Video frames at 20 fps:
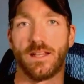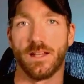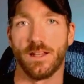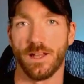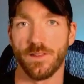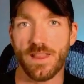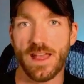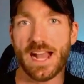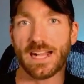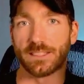
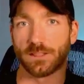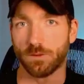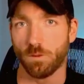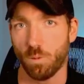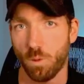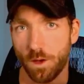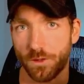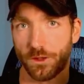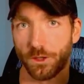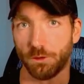and that's
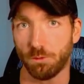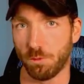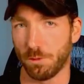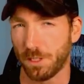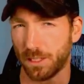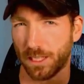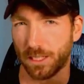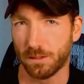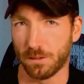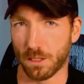what they're
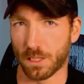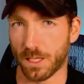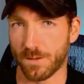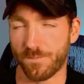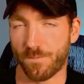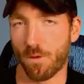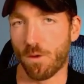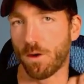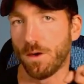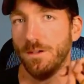really looking
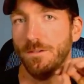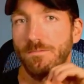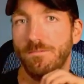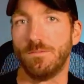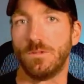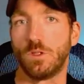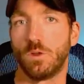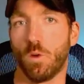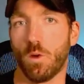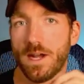for
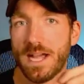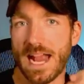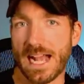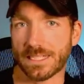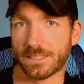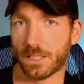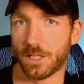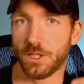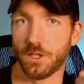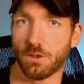when
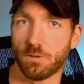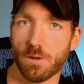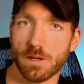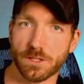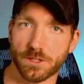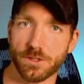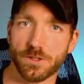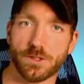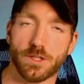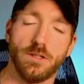asking you
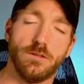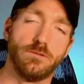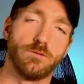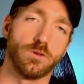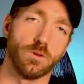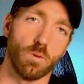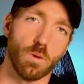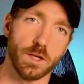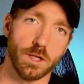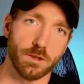questions
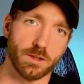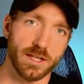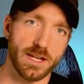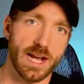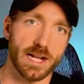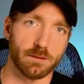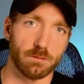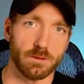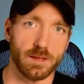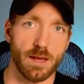when you
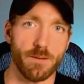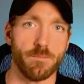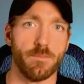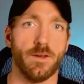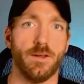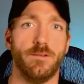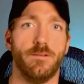connect with them.